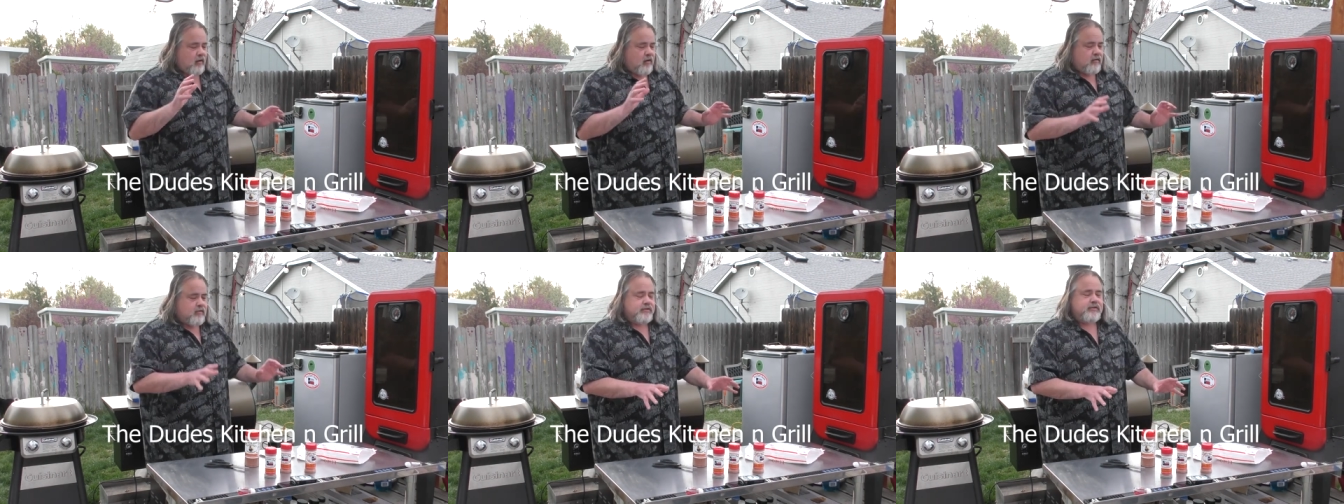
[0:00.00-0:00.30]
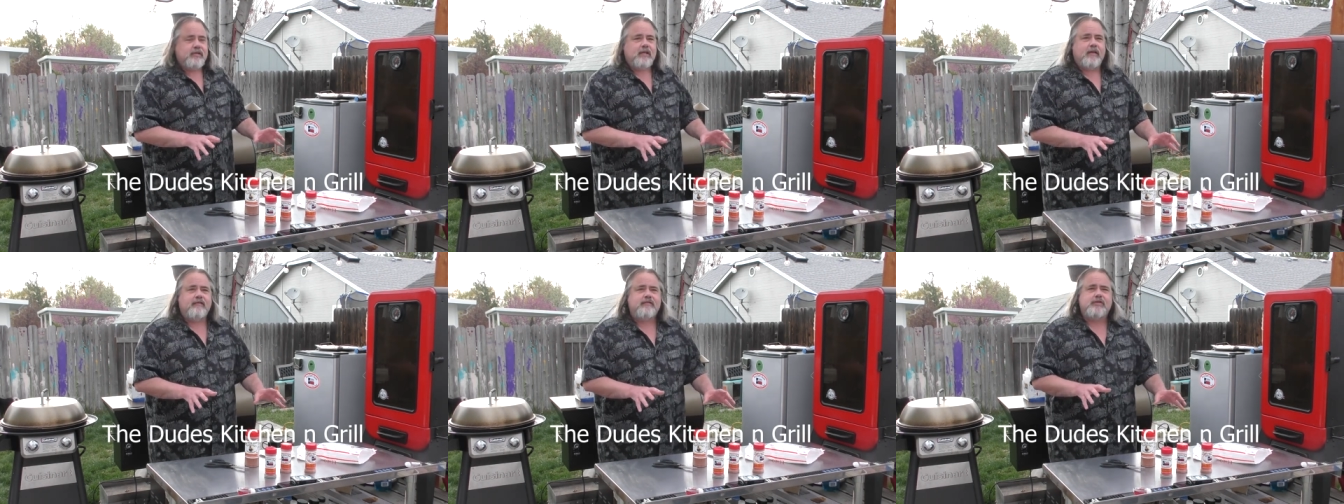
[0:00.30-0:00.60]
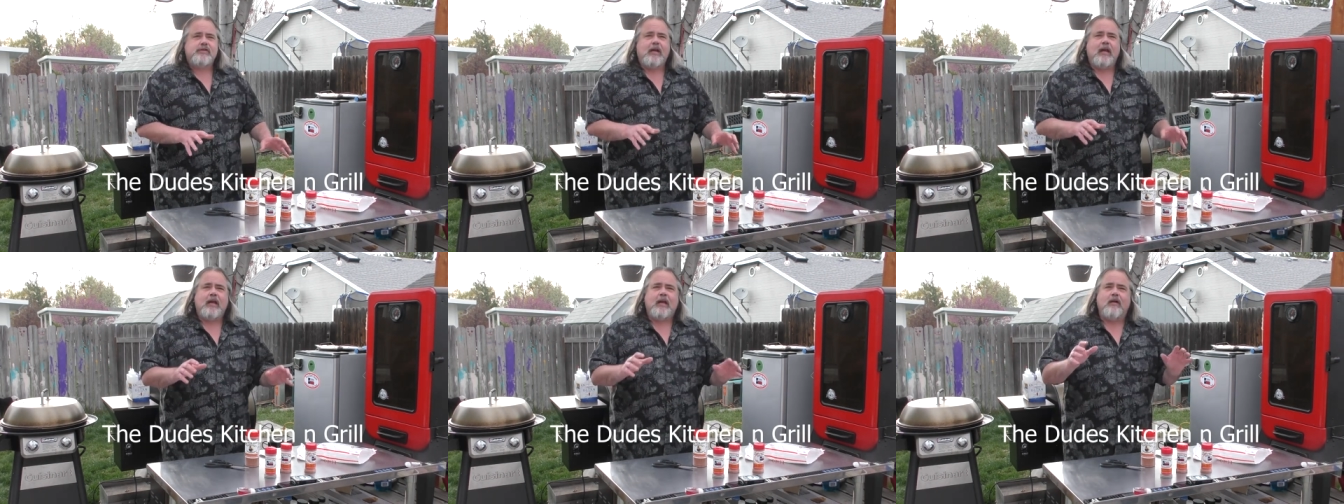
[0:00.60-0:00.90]
Uncle Steve
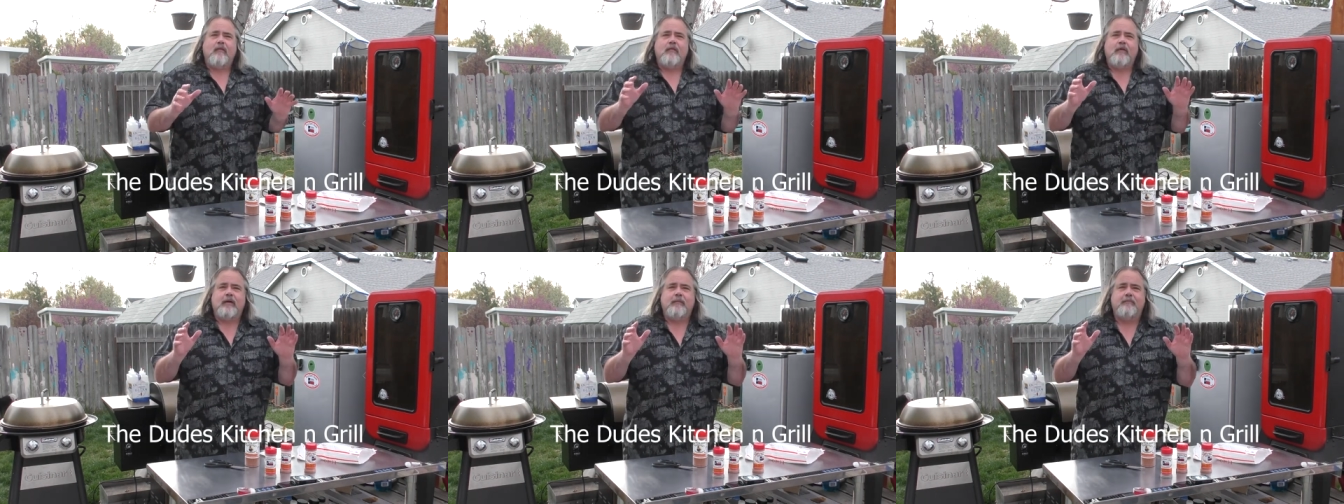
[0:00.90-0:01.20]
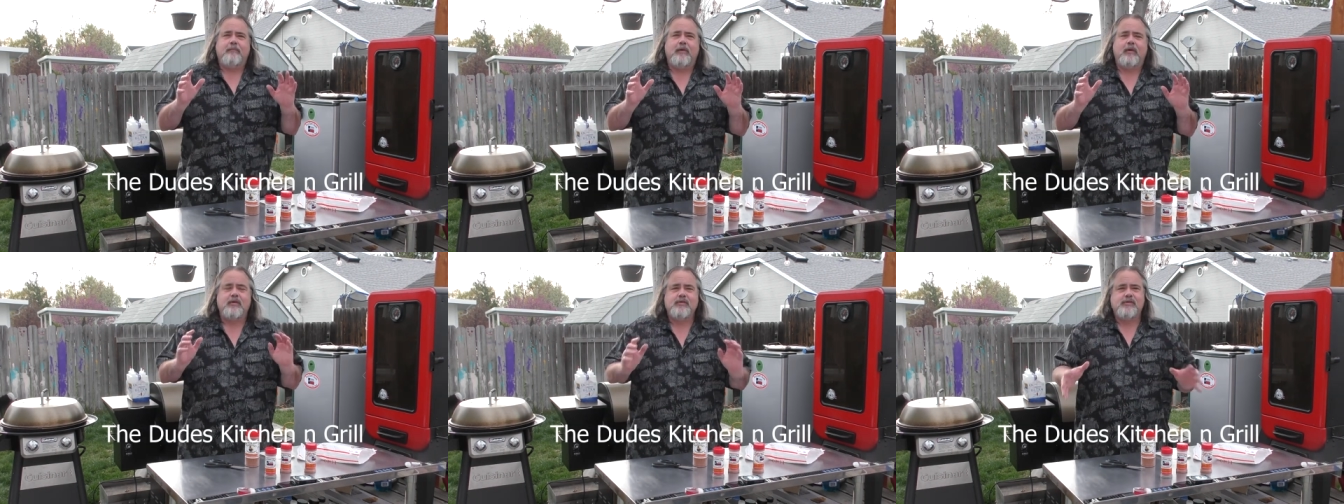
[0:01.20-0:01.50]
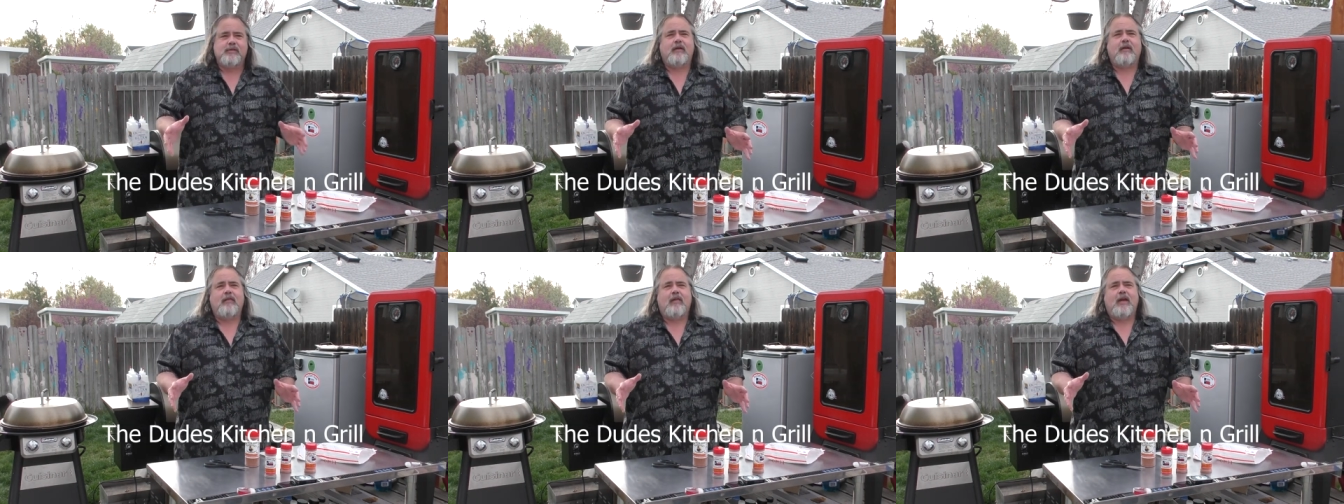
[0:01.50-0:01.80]
Shake, I want to
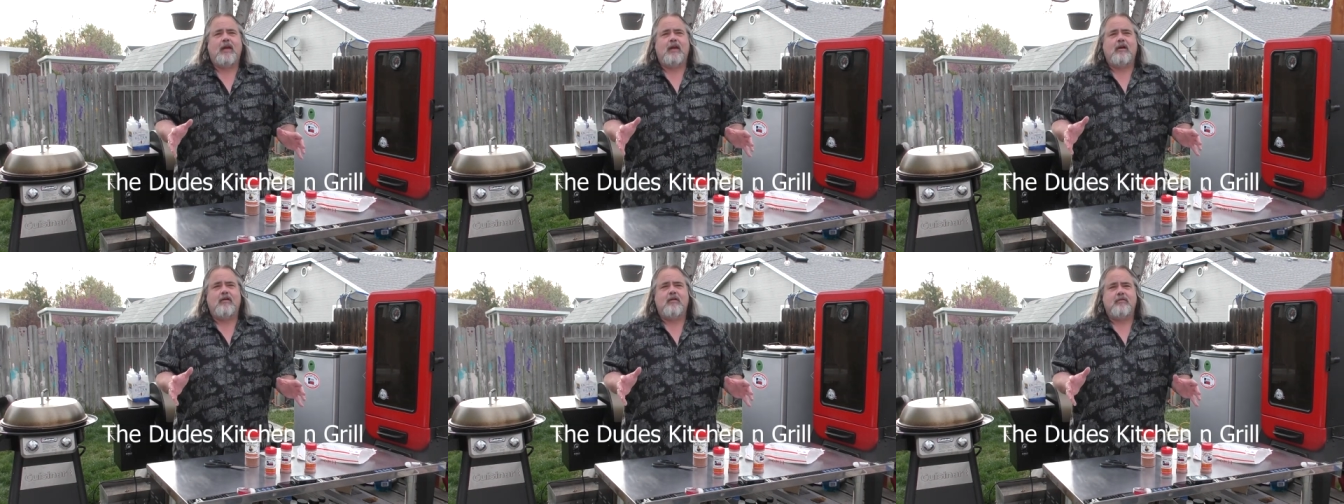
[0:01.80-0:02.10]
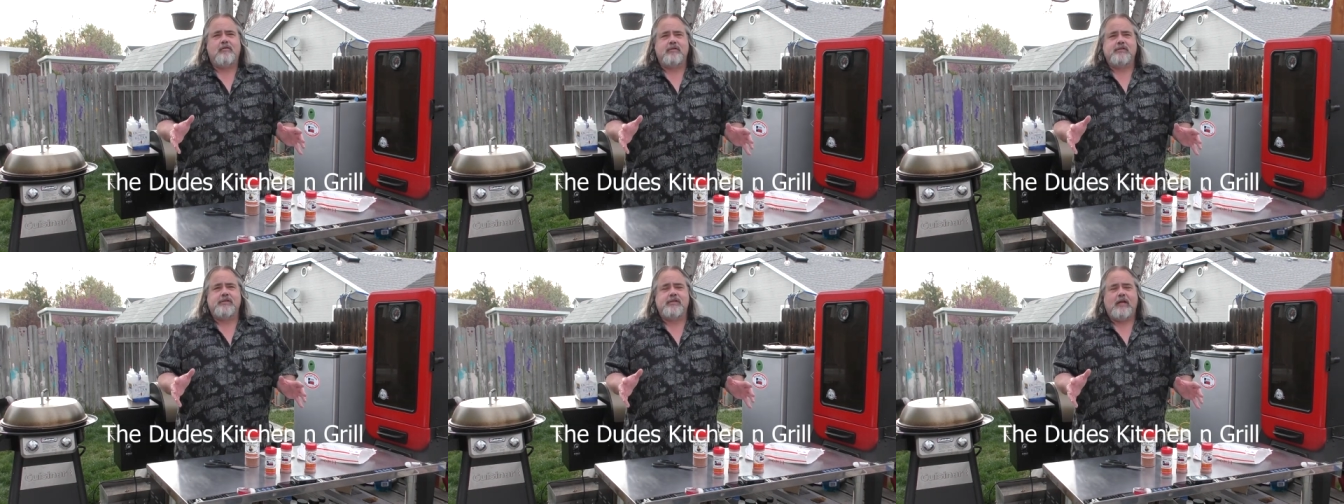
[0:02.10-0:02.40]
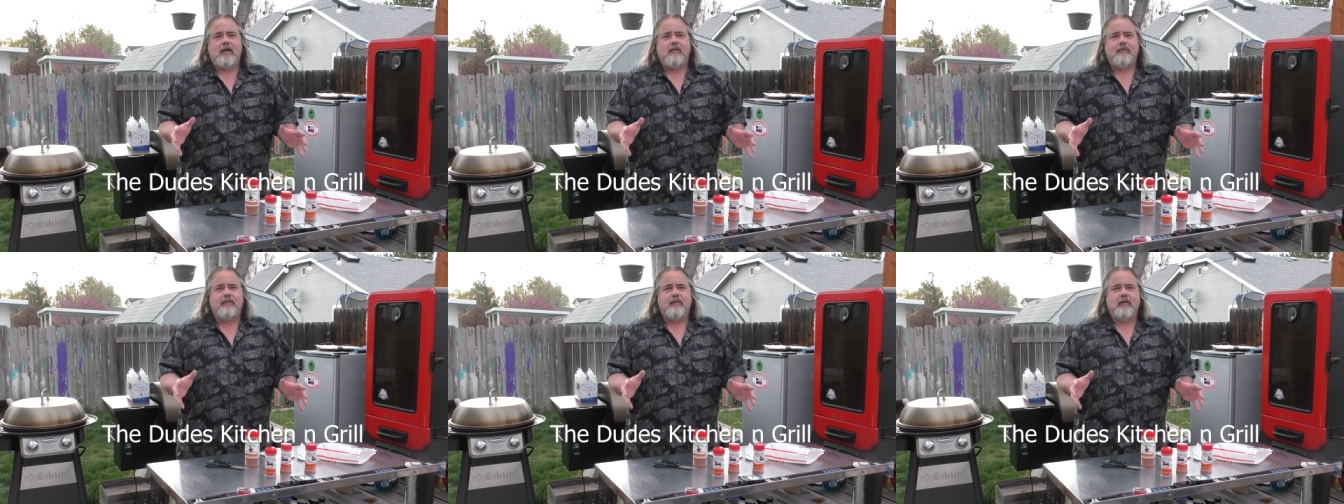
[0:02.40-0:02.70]
personally thank Uncle
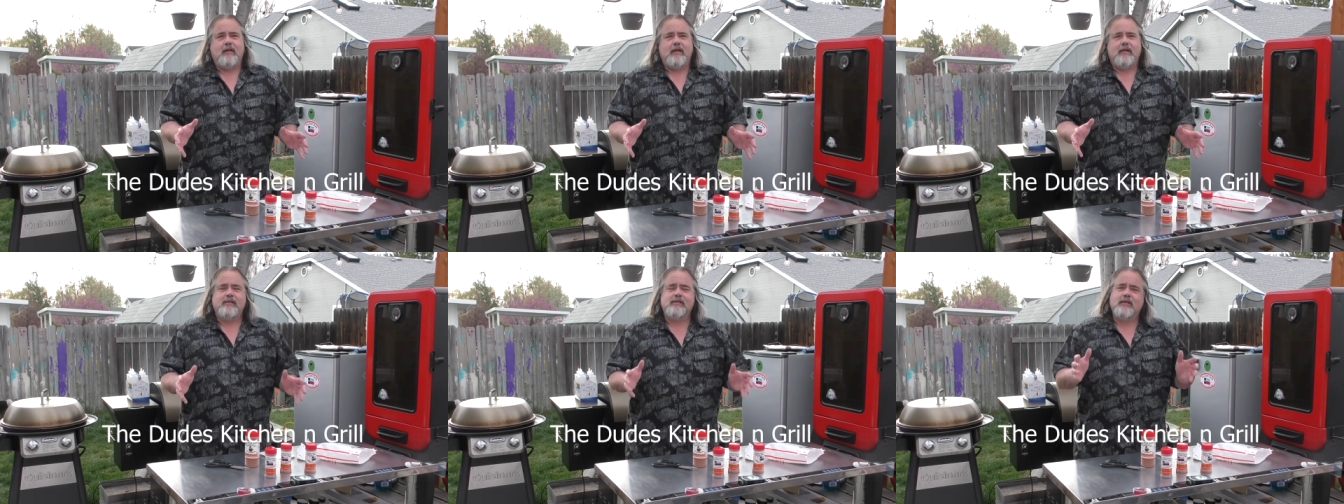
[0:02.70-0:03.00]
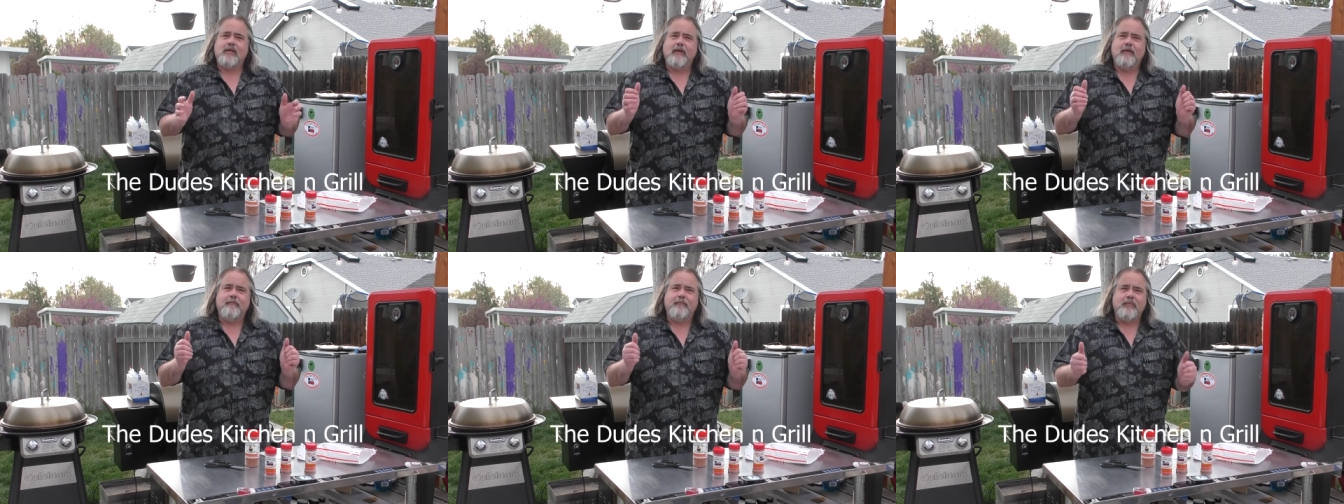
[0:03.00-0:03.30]
Steve for this.